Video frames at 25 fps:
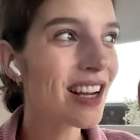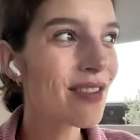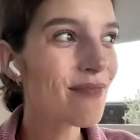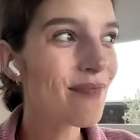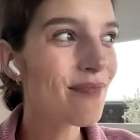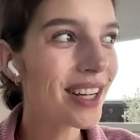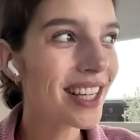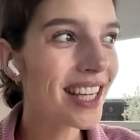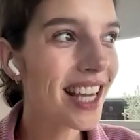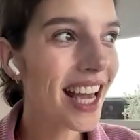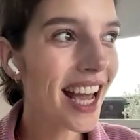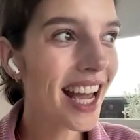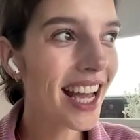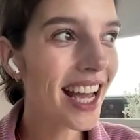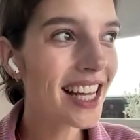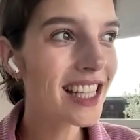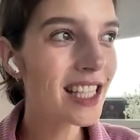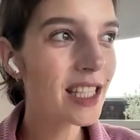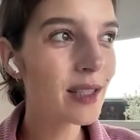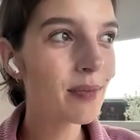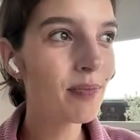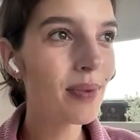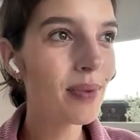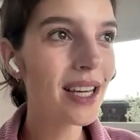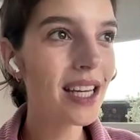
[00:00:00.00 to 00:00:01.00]
But yeah,
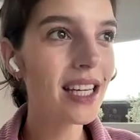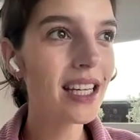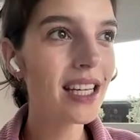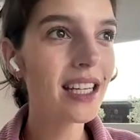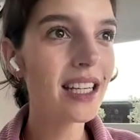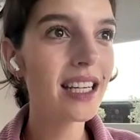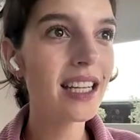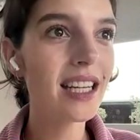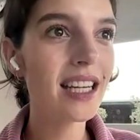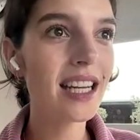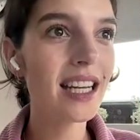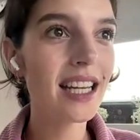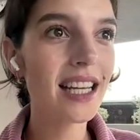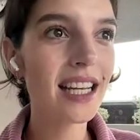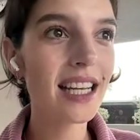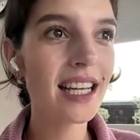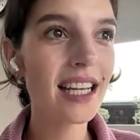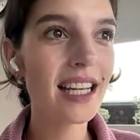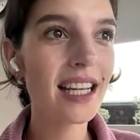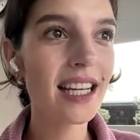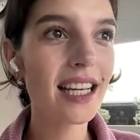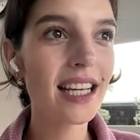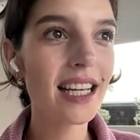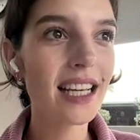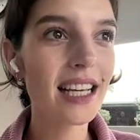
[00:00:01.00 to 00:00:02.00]
it's been,
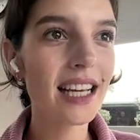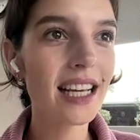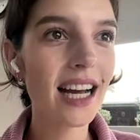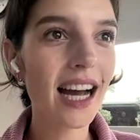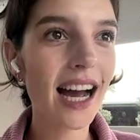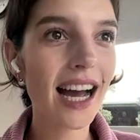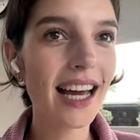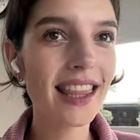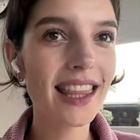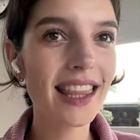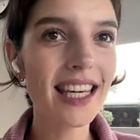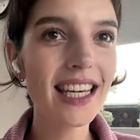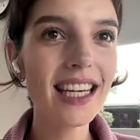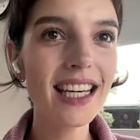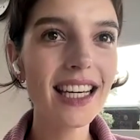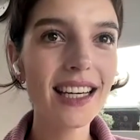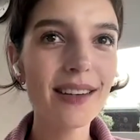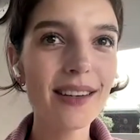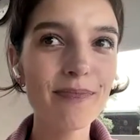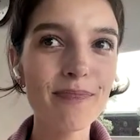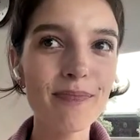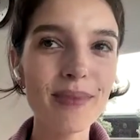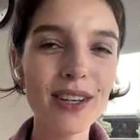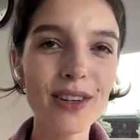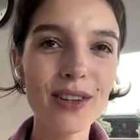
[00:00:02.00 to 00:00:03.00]
I think
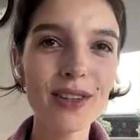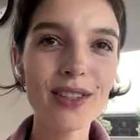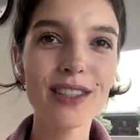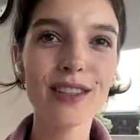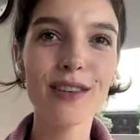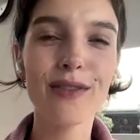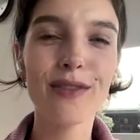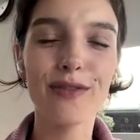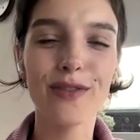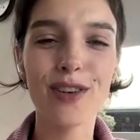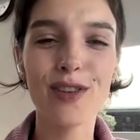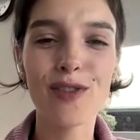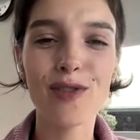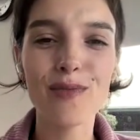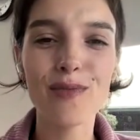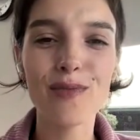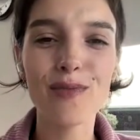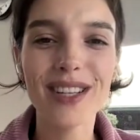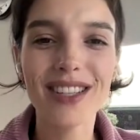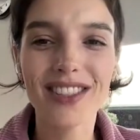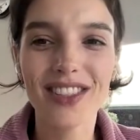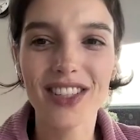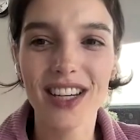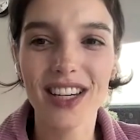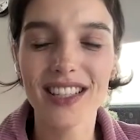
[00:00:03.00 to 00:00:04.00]
because the film
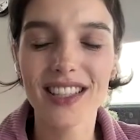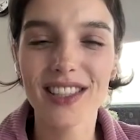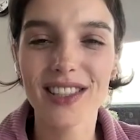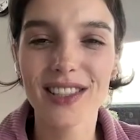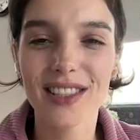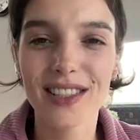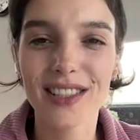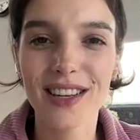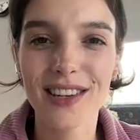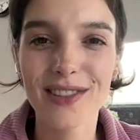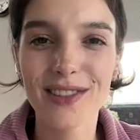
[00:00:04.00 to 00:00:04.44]
is just